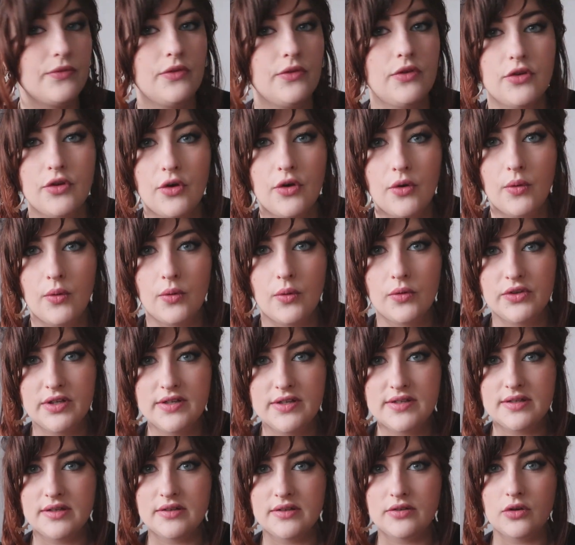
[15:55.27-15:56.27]
So
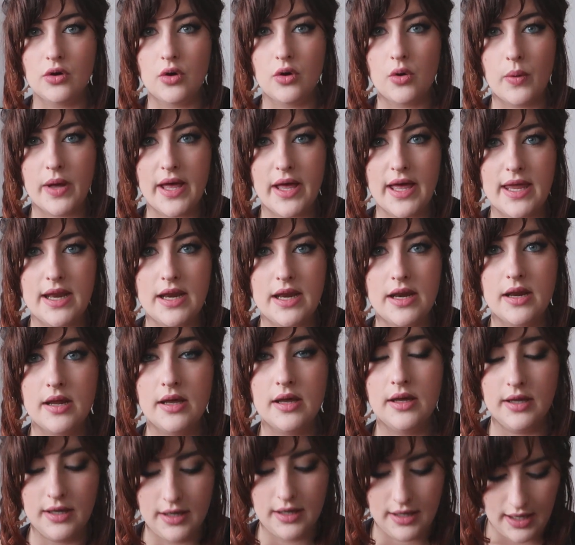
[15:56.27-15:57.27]
this is
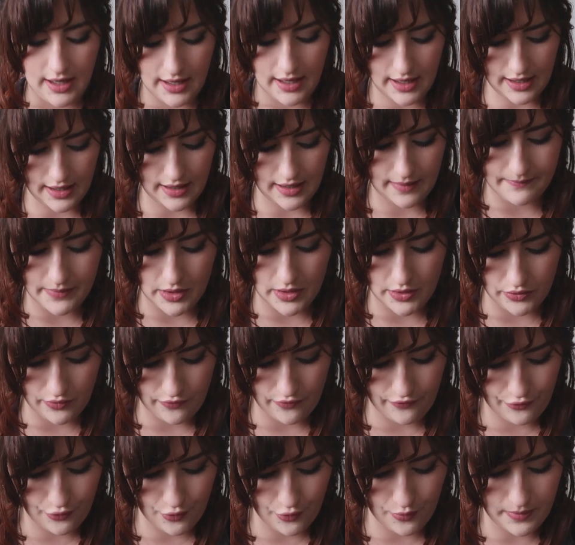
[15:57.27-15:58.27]
Owen on the
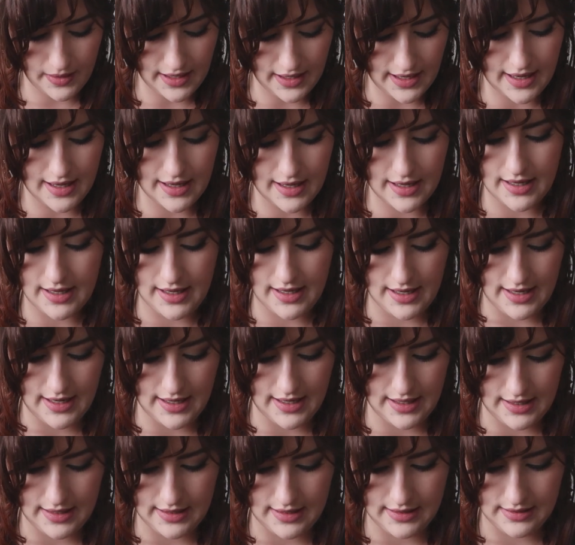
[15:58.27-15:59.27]
4-ply,
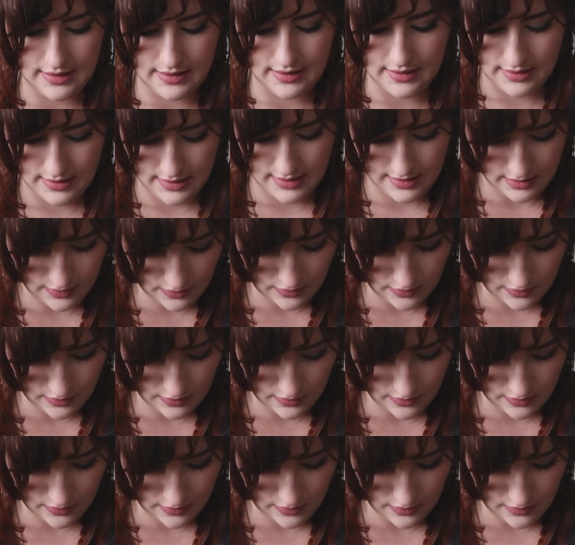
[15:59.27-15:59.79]
and